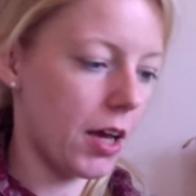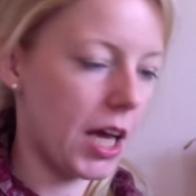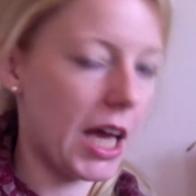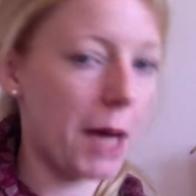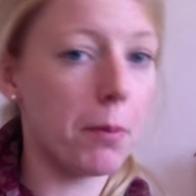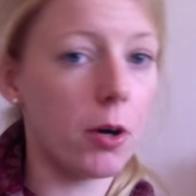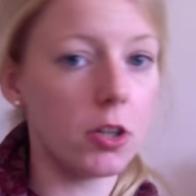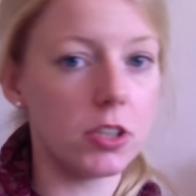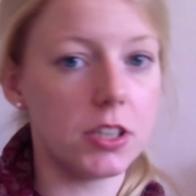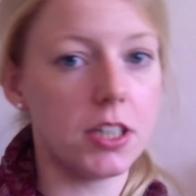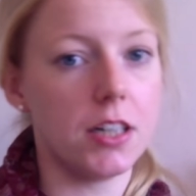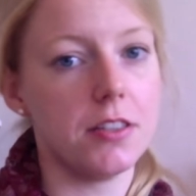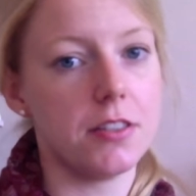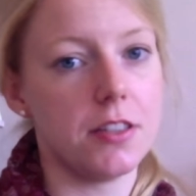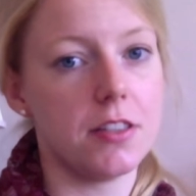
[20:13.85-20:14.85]
A
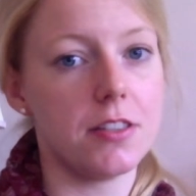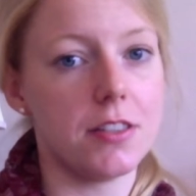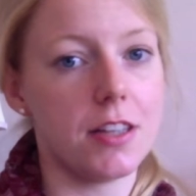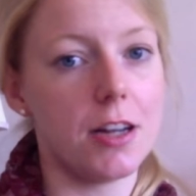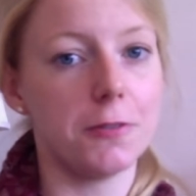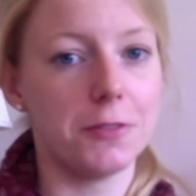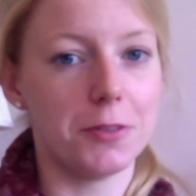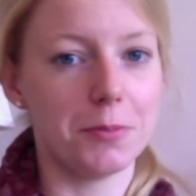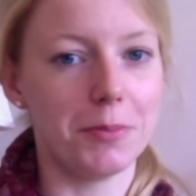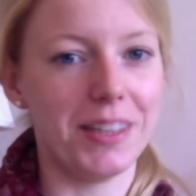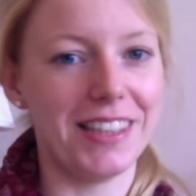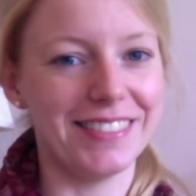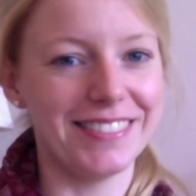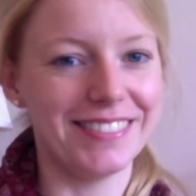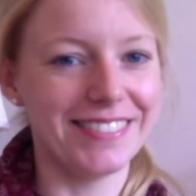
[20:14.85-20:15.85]
podcaster star for
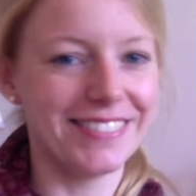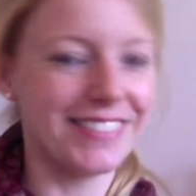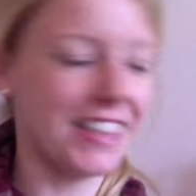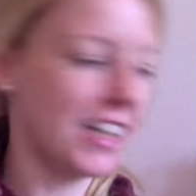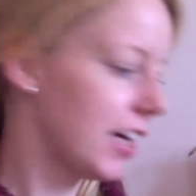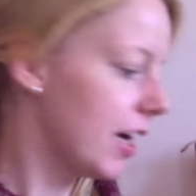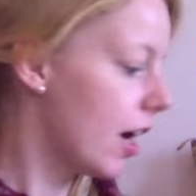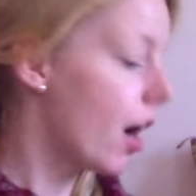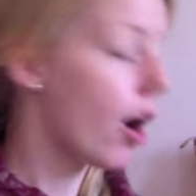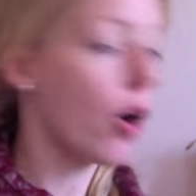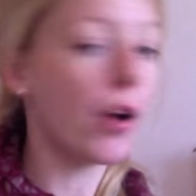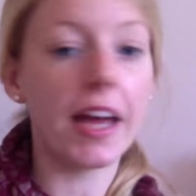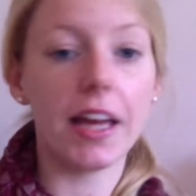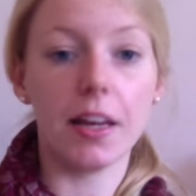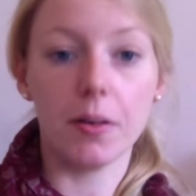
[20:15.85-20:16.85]
me.
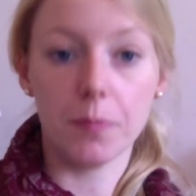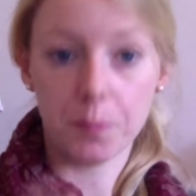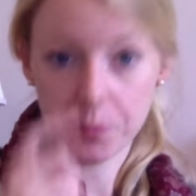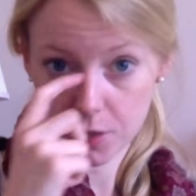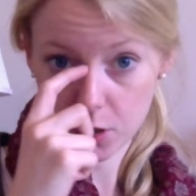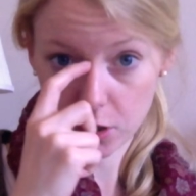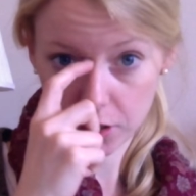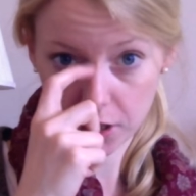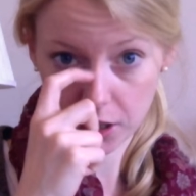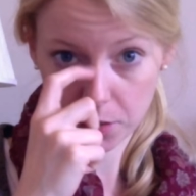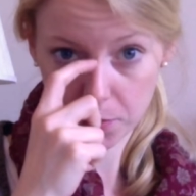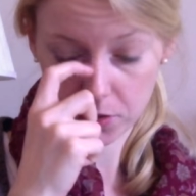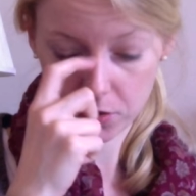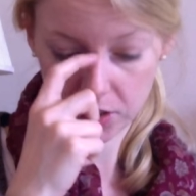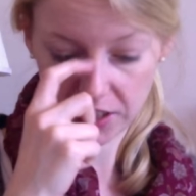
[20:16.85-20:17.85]
Okay, talking
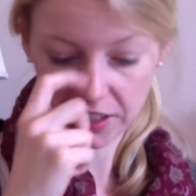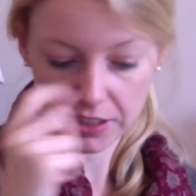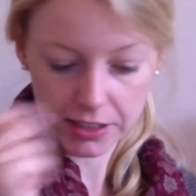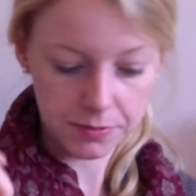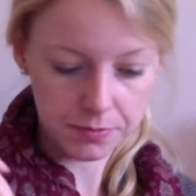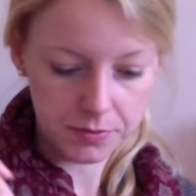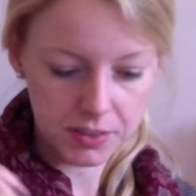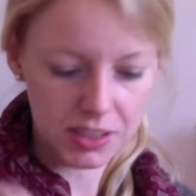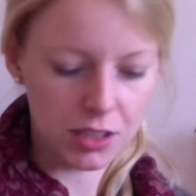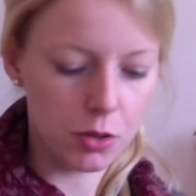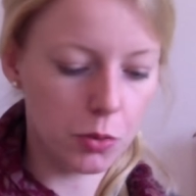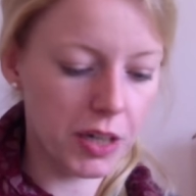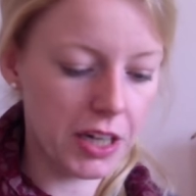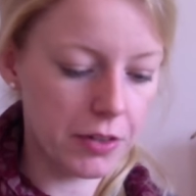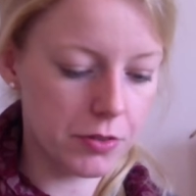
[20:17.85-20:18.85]
about Nina, now
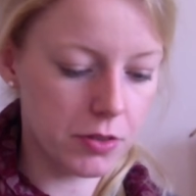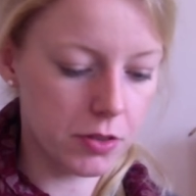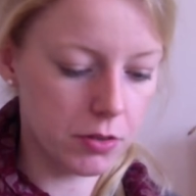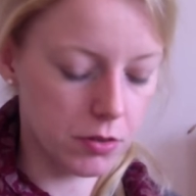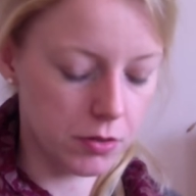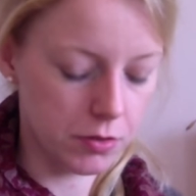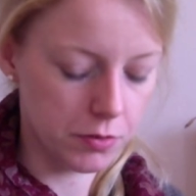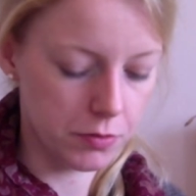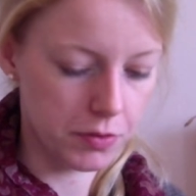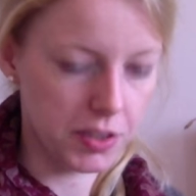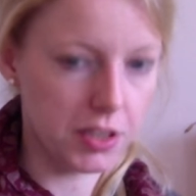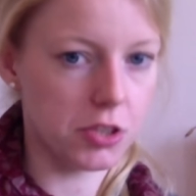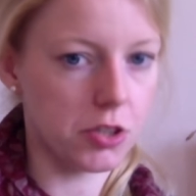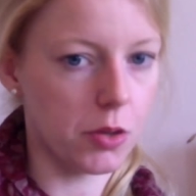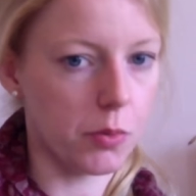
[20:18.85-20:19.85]
we have to
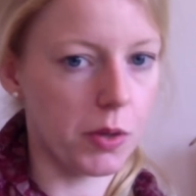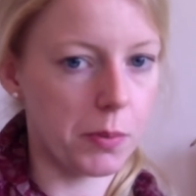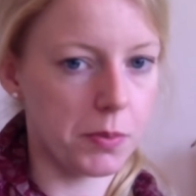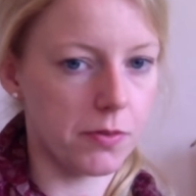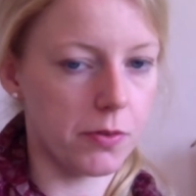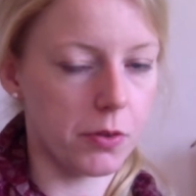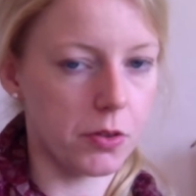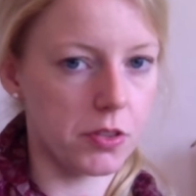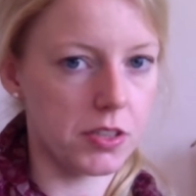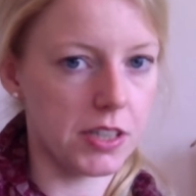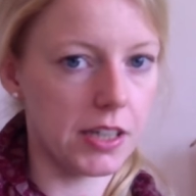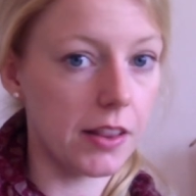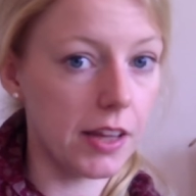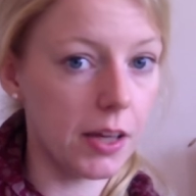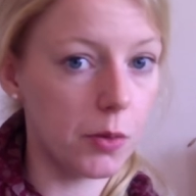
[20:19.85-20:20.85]
finish the whips first,
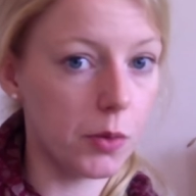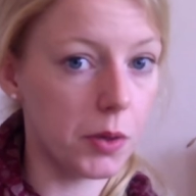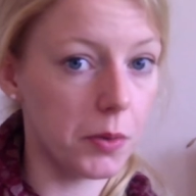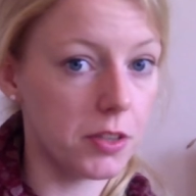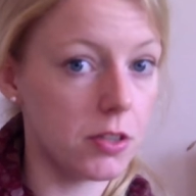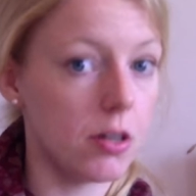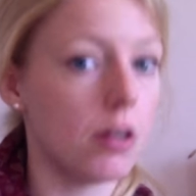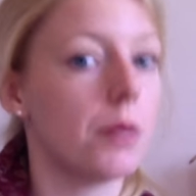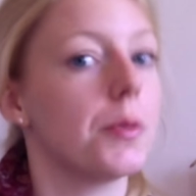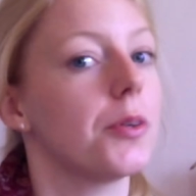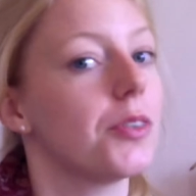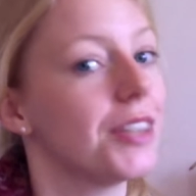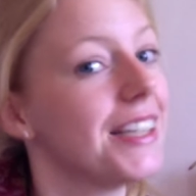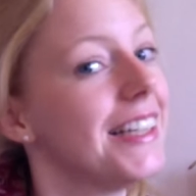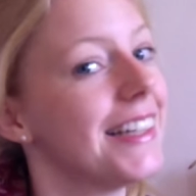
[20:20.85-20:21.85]
and then we will talk
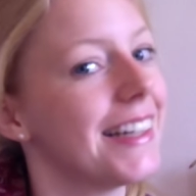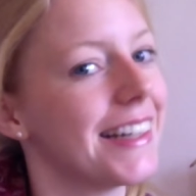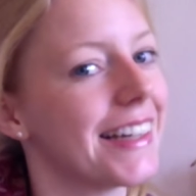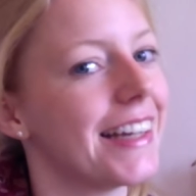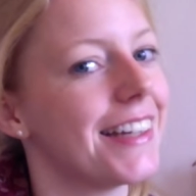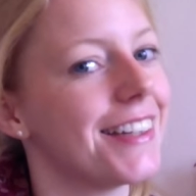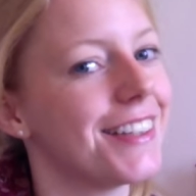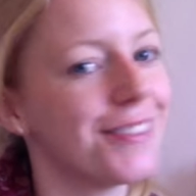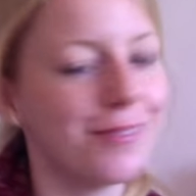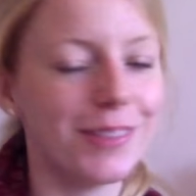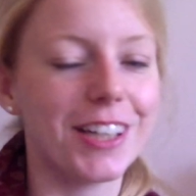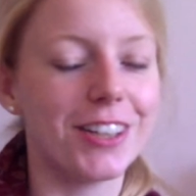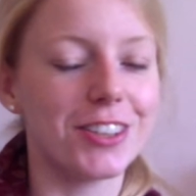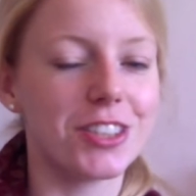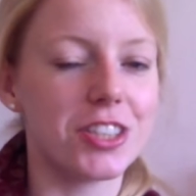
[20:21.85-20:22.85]
about Nina again,
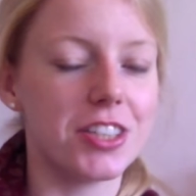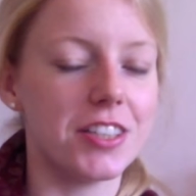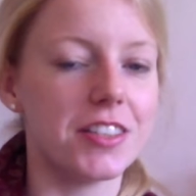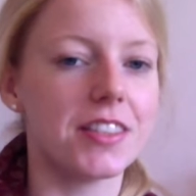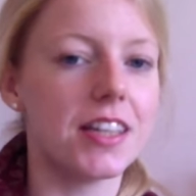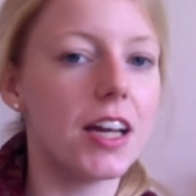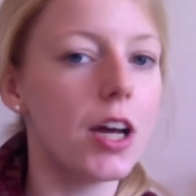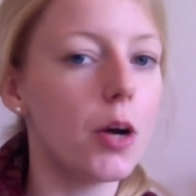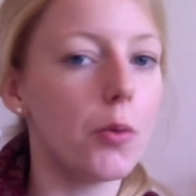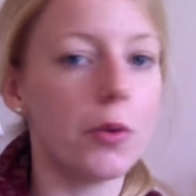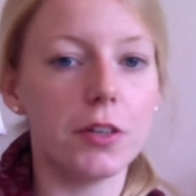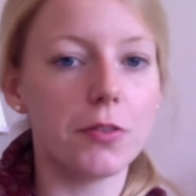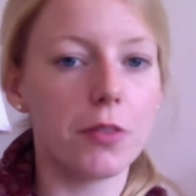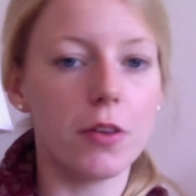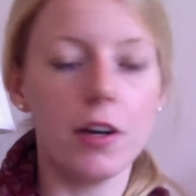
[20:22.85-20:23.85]
because she's
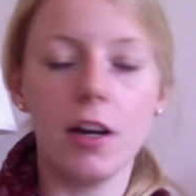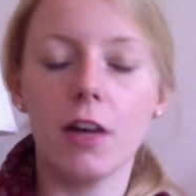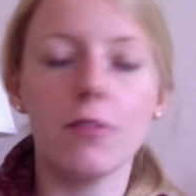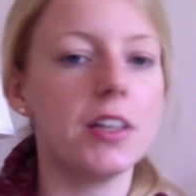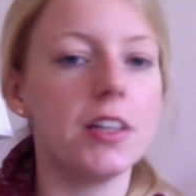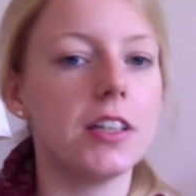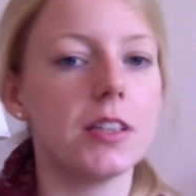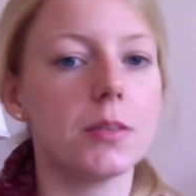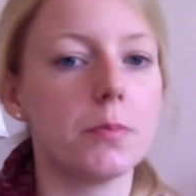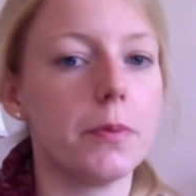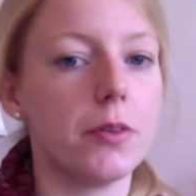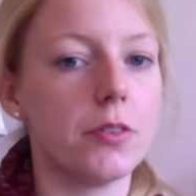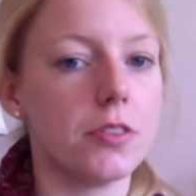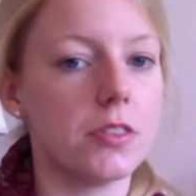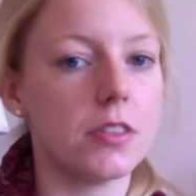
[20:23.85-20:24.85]
one of the loveliest
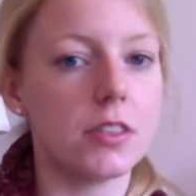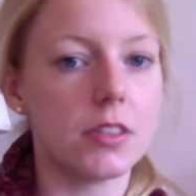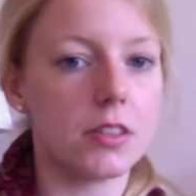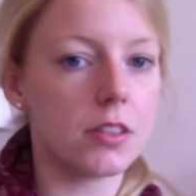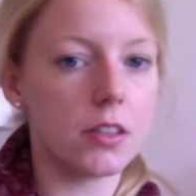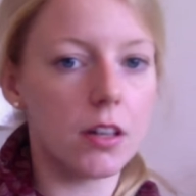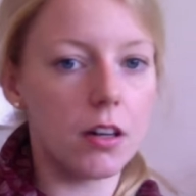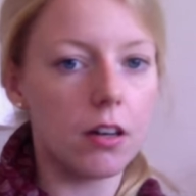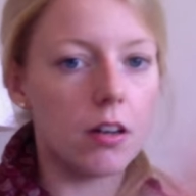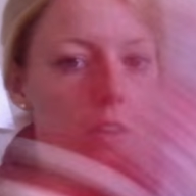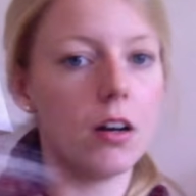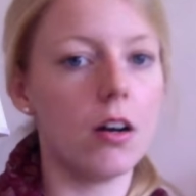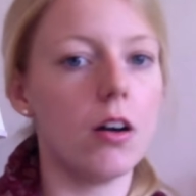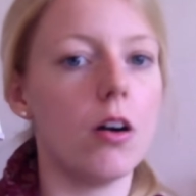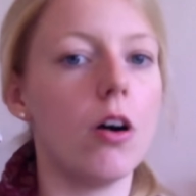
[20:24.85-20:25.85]
persons
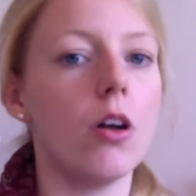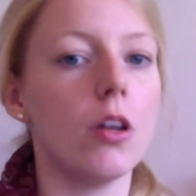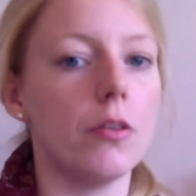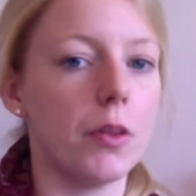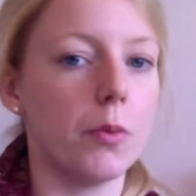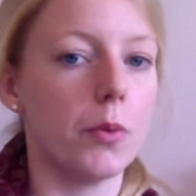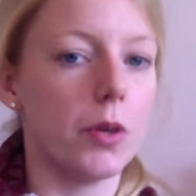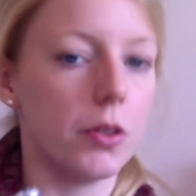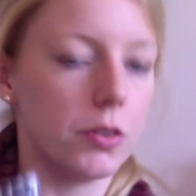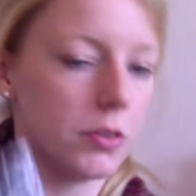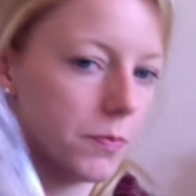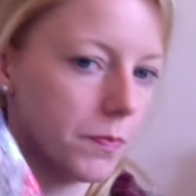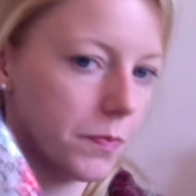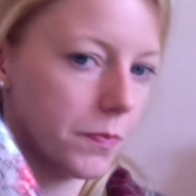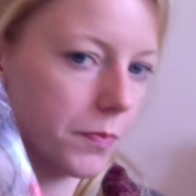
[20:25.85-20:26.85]
all over the world.
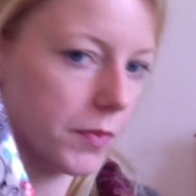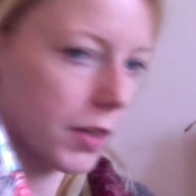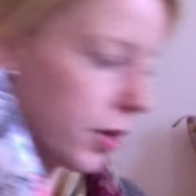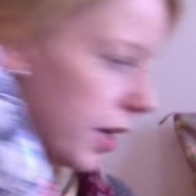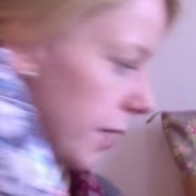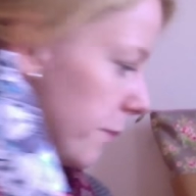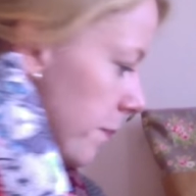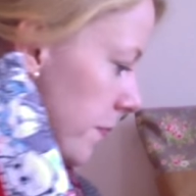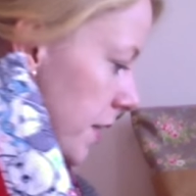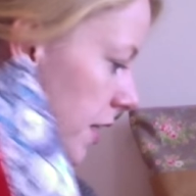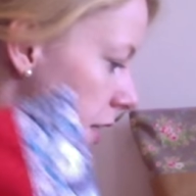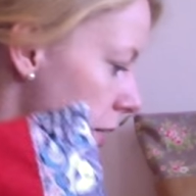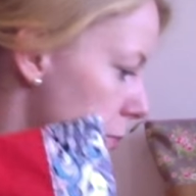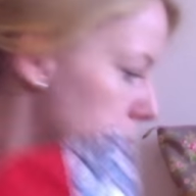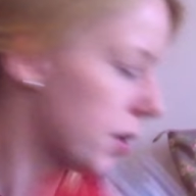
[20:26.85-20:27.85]
Okay,
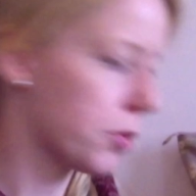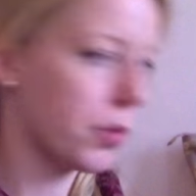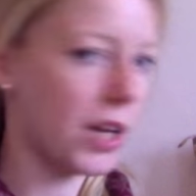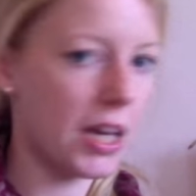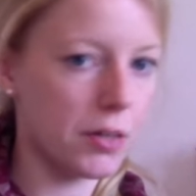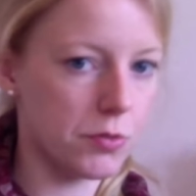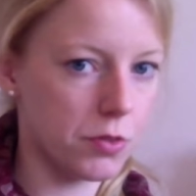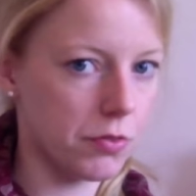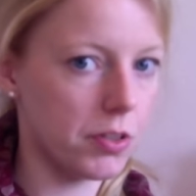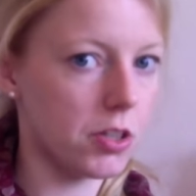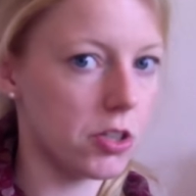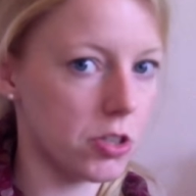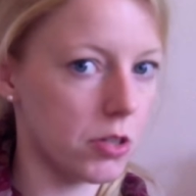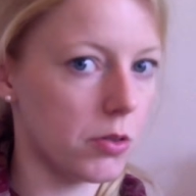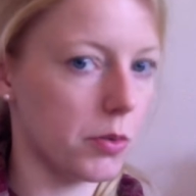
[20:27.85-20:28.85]
but we have to
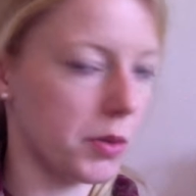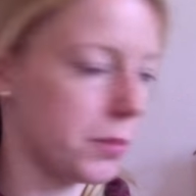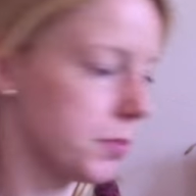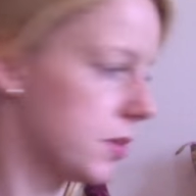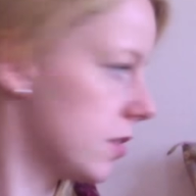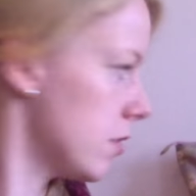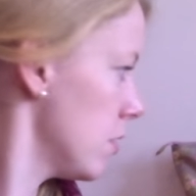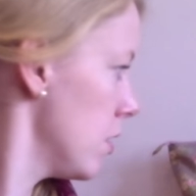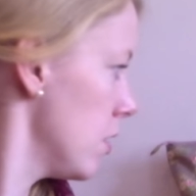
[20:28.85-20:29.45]
finish our whips.